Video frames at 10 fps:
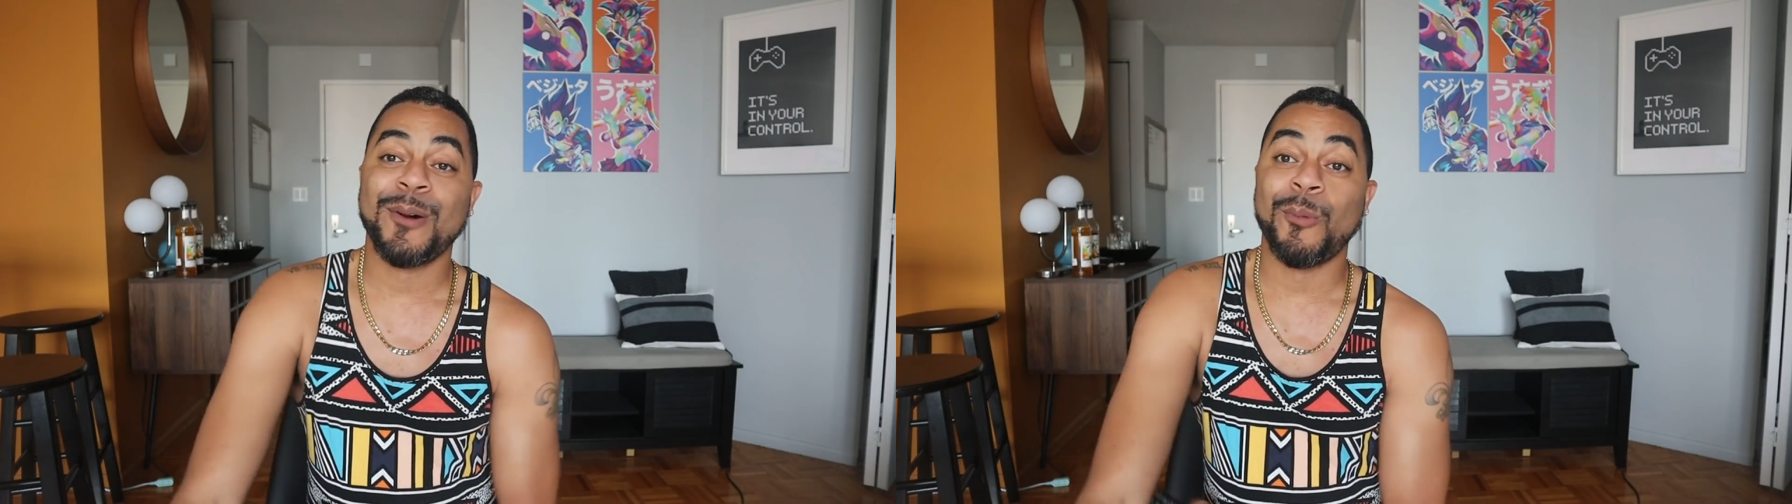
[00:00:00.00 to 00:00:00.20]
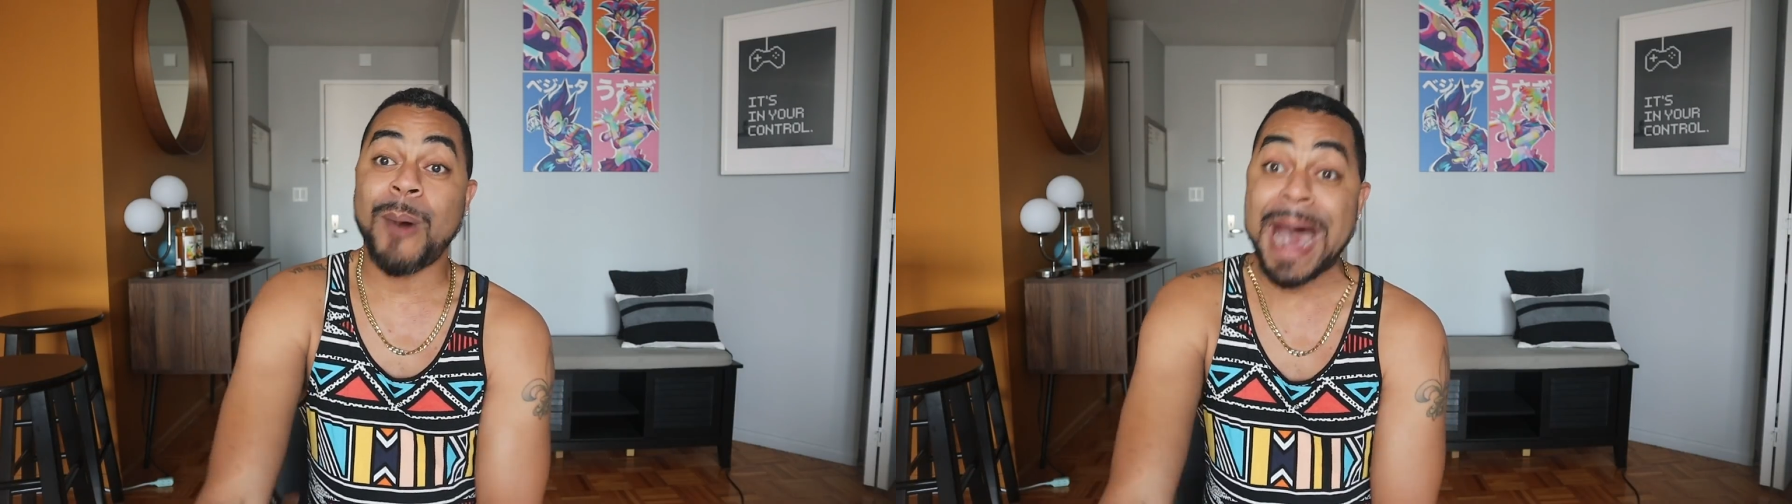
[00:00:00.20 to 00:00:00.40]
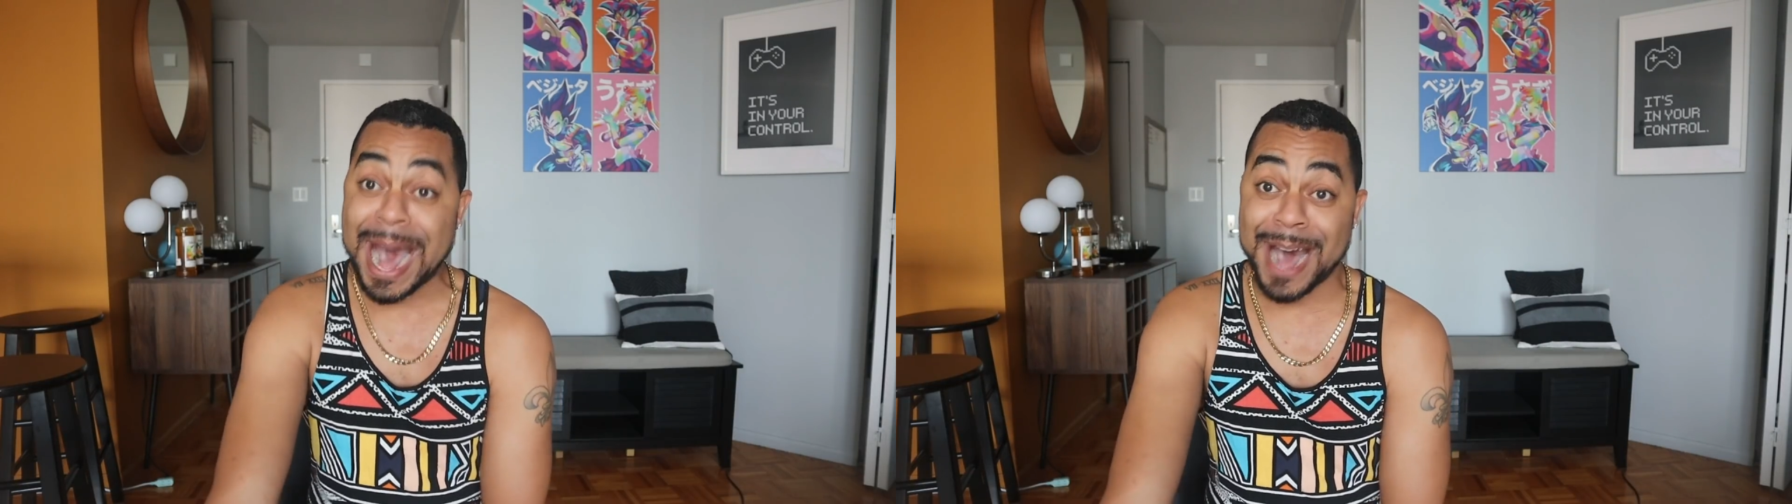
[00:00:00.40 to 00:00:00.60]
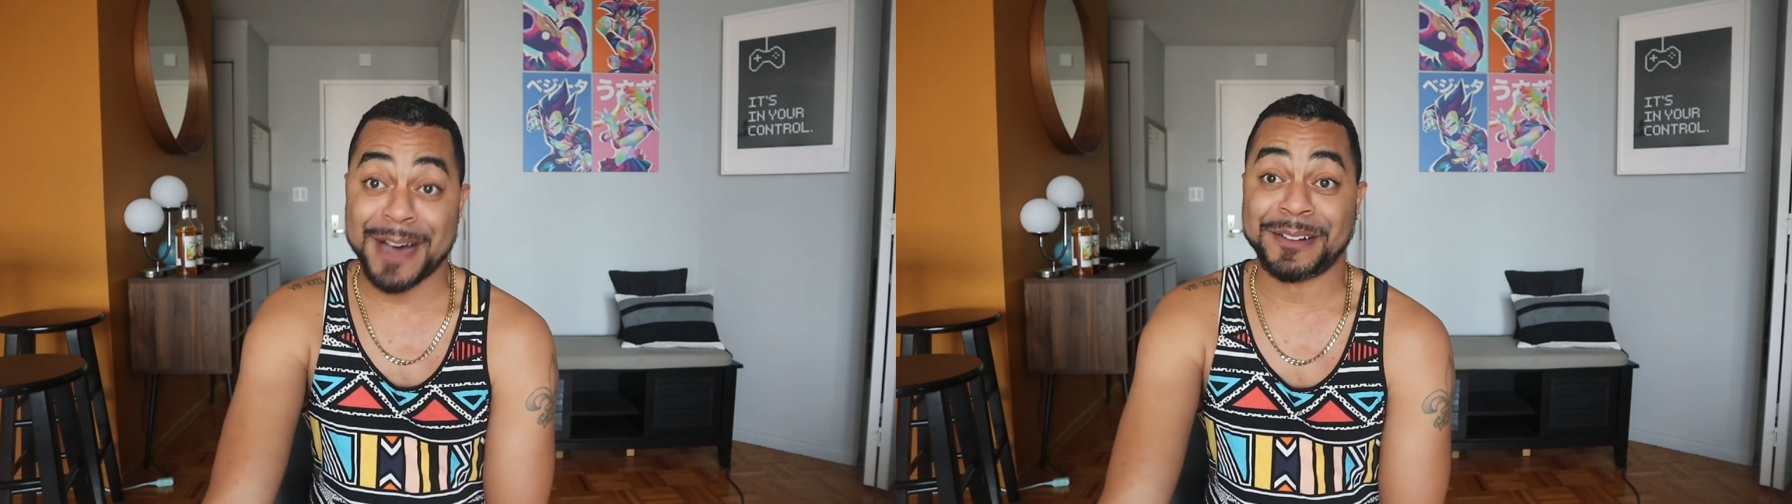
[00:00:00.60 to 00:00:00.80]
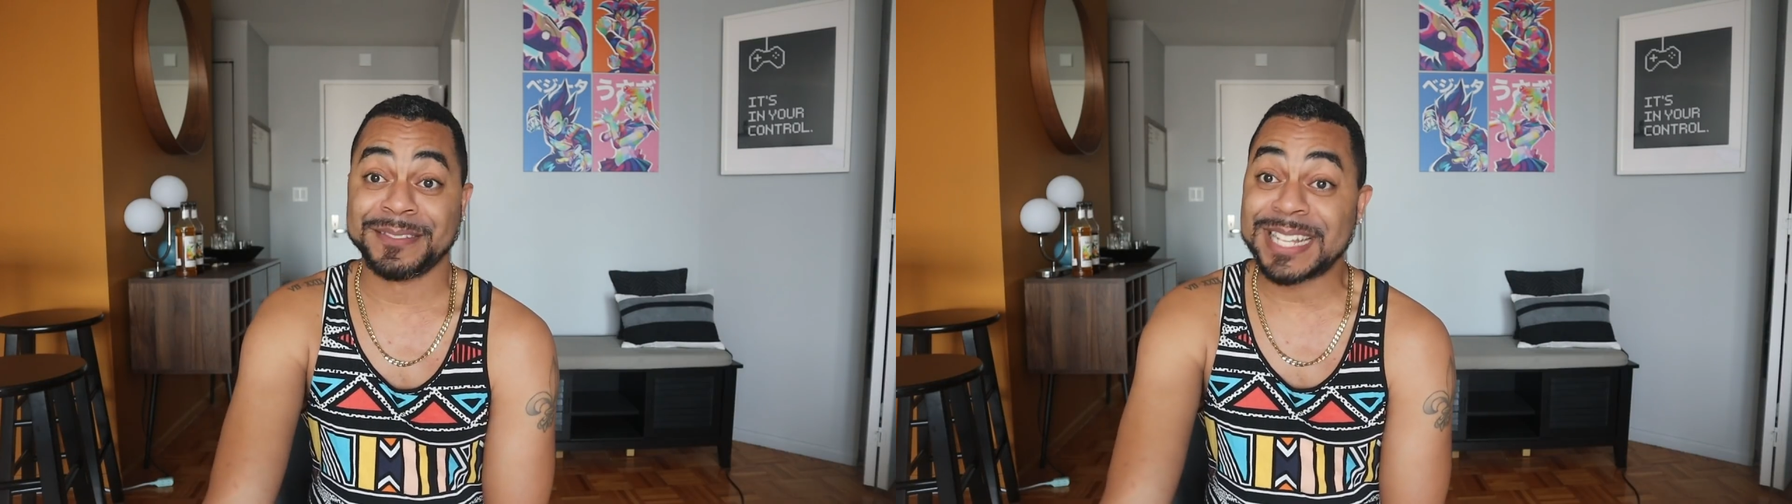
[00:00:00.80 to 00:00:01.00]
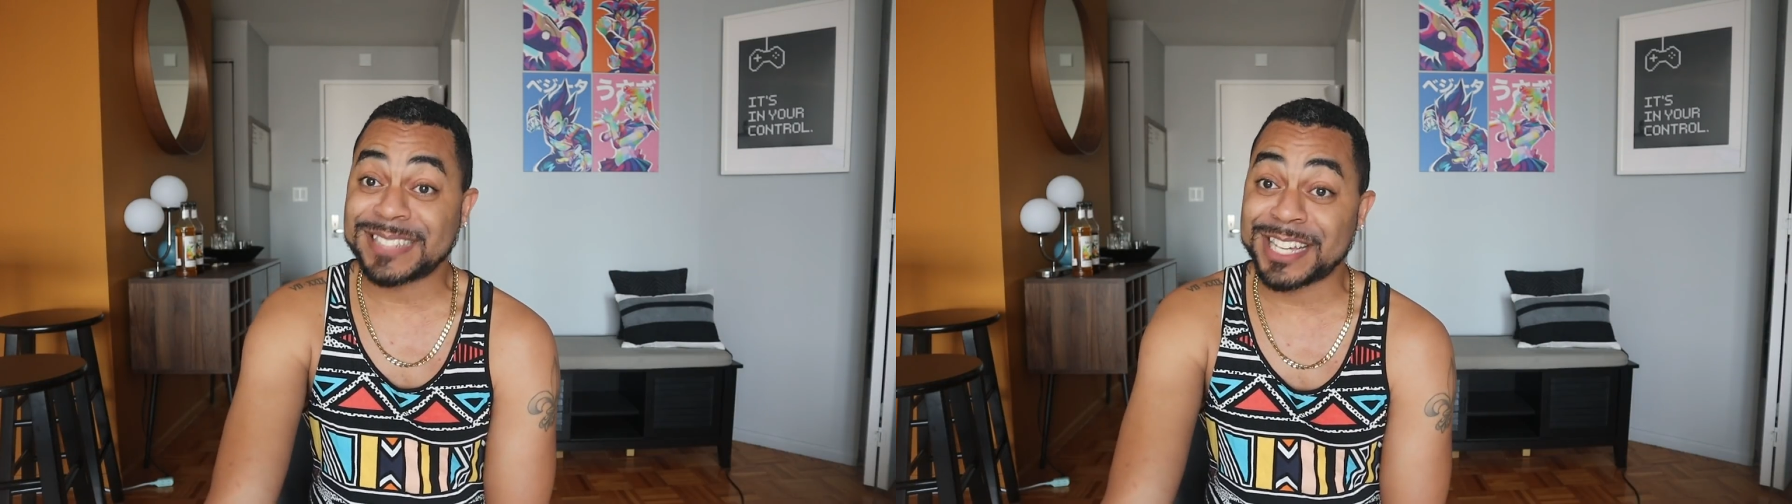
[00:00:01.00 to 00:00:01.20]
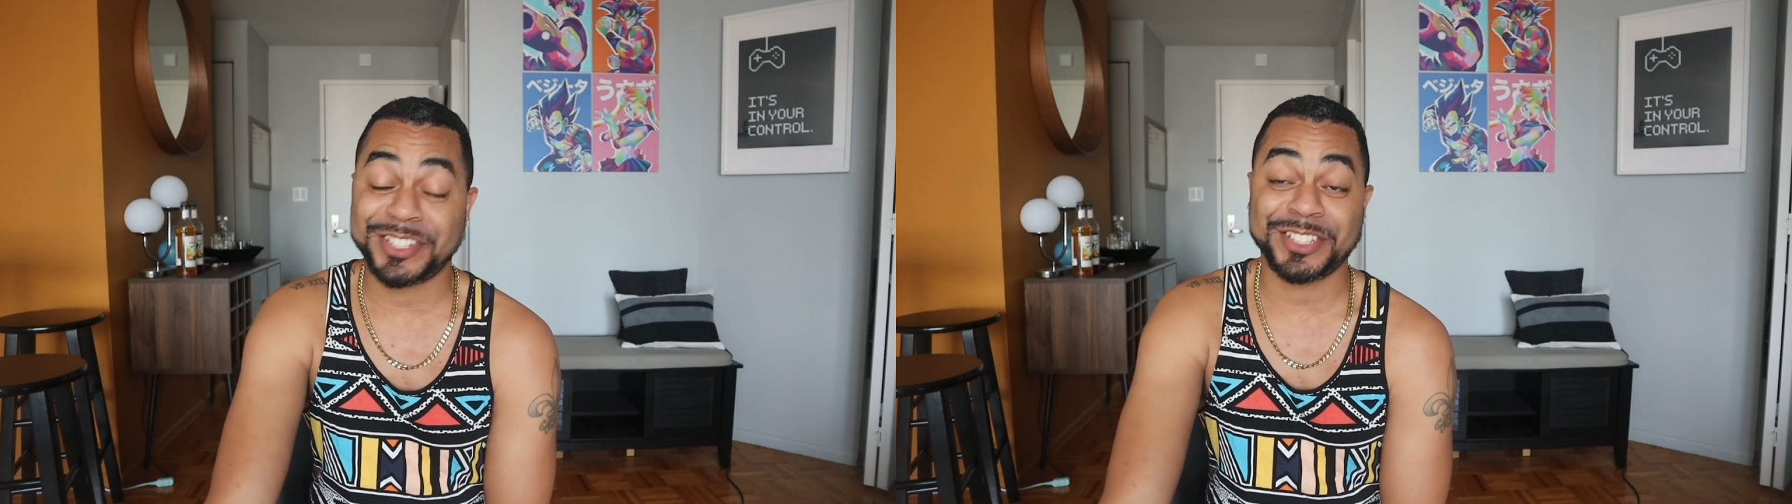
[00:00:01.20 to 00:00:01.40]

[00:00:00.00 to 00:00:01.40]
Wow. That's how she